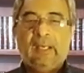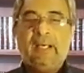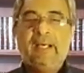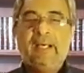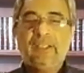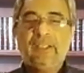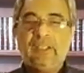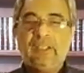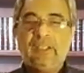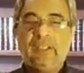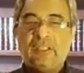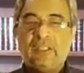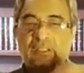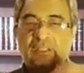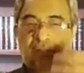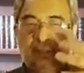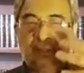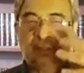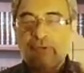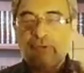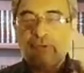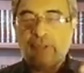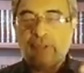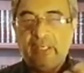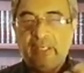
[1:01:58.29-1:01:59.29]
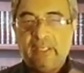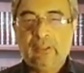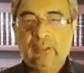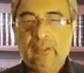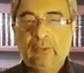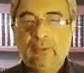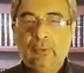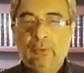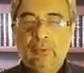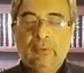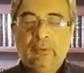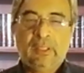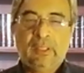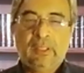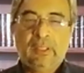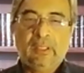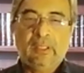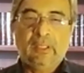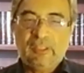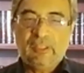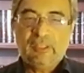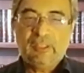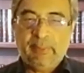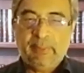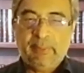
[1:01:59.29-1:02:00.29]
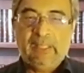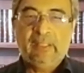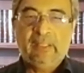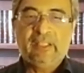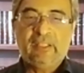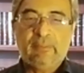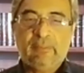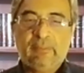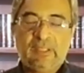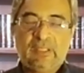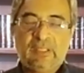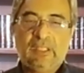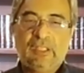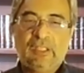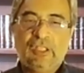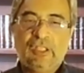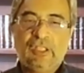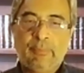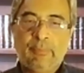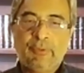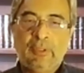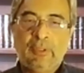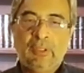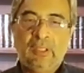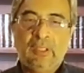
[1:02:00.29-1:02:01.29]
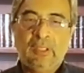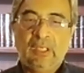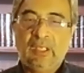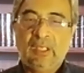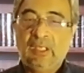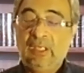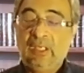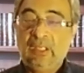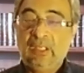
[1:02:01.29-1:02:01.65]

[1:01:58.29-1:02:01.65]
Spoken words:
I just tried to dispel this misconception that